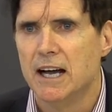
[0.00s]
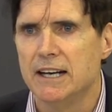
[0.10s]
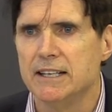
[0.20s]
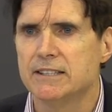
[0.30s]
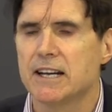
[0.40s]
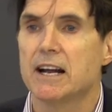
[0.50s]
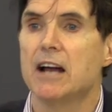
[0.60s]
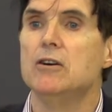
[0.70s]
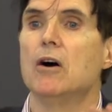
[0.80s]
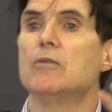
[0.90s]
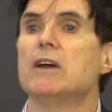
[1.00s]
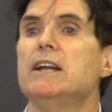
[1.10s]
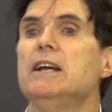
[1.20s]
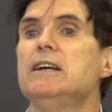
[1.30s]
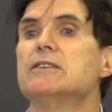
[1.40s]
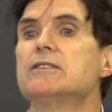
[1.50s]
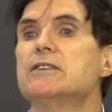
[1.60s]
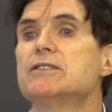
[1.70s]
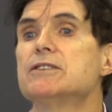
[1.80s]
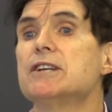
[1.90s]
And he said, I know that he is
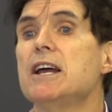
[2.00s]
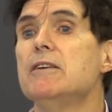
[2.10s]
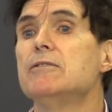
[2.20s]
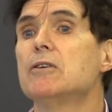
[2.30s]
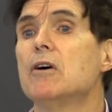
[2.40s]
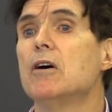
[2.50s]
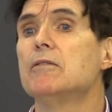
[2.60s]
the Savior